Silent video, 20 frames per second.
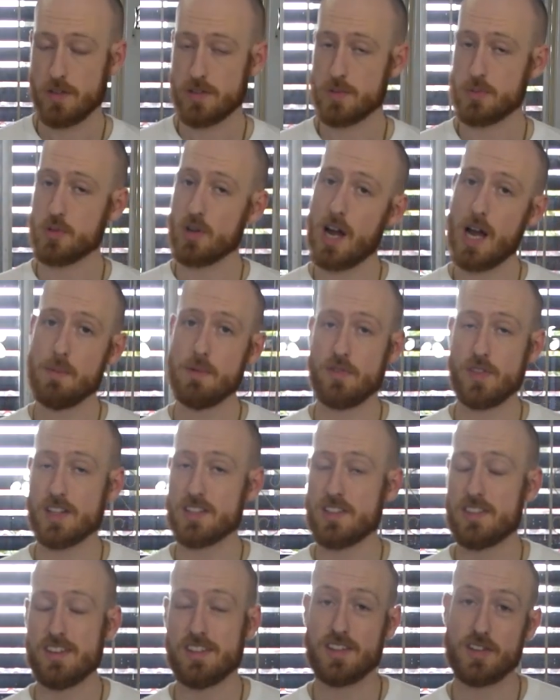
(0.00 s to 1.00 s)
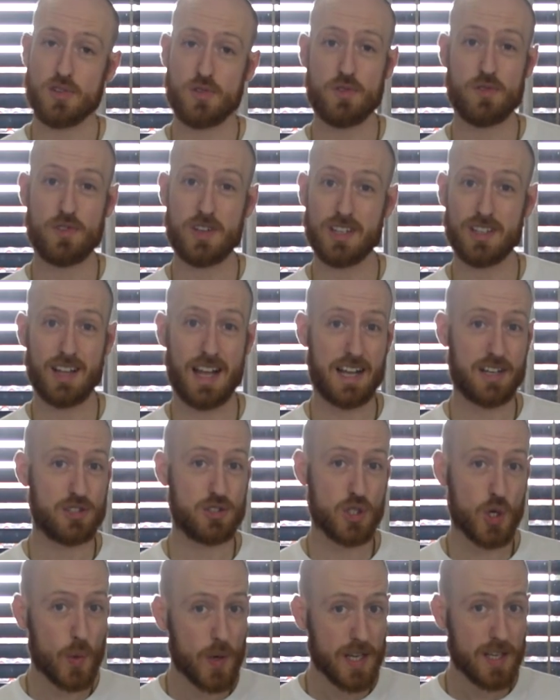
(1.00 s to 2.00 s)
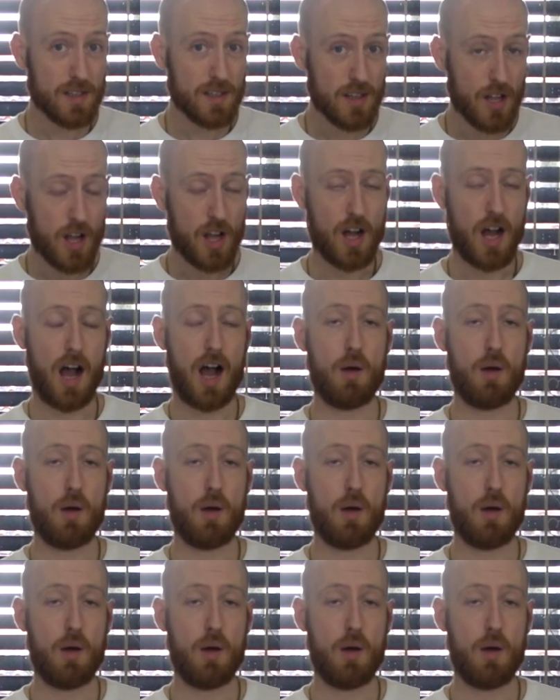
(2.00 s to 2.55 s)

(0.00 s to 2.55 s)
Subscribe if that's a thing that you feel like doing.